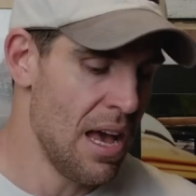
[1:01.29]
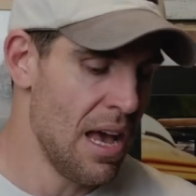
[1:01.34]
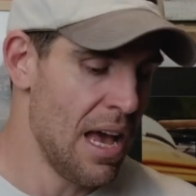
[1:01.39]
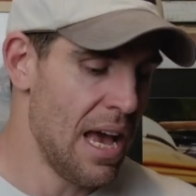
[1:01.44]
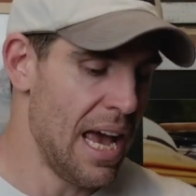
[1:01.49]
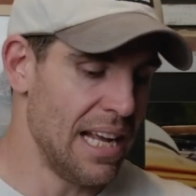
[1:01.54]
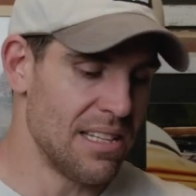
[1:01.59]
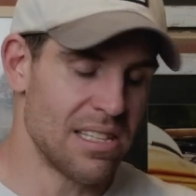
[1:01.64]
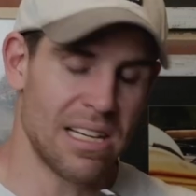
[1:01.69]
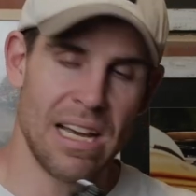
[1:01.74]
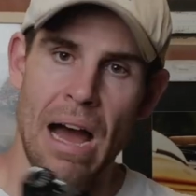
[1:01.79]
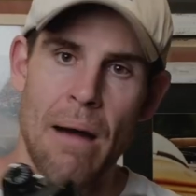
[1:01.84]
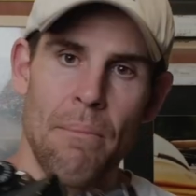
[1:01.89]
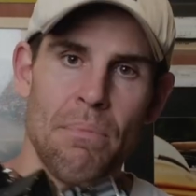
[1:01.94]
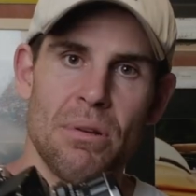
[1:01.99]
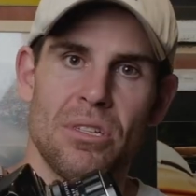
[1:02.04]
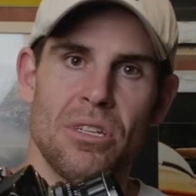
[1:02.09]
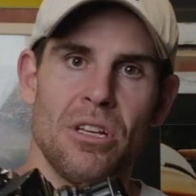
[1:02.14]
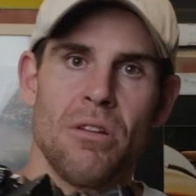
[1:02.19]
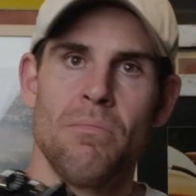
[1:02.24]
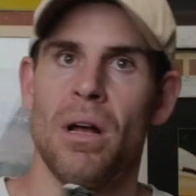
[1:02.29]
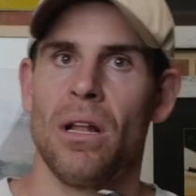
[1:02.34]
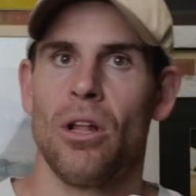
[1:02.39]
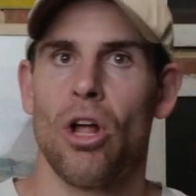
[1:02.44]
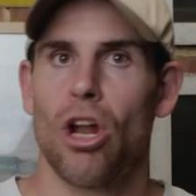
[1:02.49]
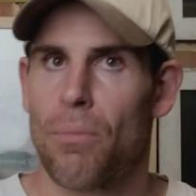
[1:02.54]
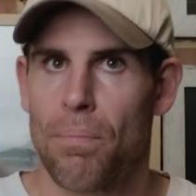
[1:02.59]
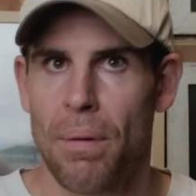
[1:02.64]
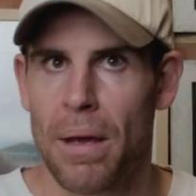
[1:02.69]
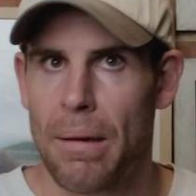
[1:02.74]
It's cumbersome. A
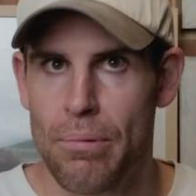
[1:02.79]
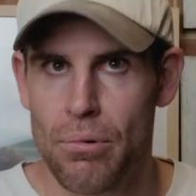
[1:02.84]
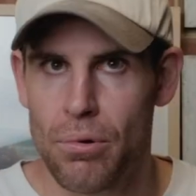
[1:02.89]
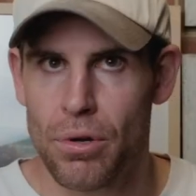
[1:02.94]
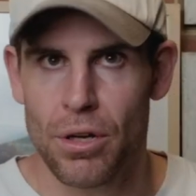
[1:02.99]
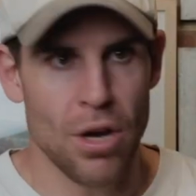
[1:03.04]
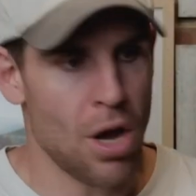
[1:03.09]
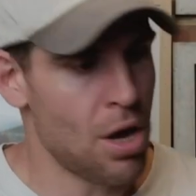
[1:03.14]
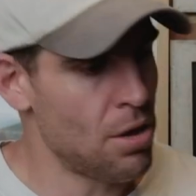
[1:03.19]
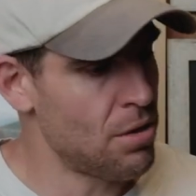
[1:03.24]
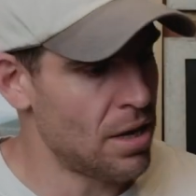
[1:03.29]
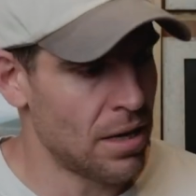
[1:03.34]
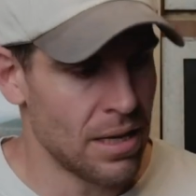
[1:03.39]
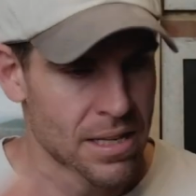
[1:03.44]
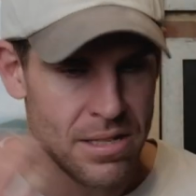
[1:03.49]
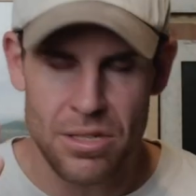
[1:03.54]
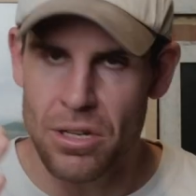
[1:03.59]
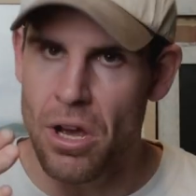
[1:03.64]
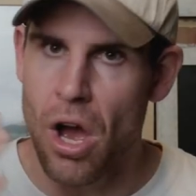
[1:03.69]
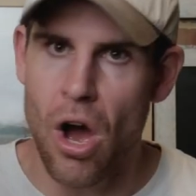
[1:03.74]
lot of people, the lists go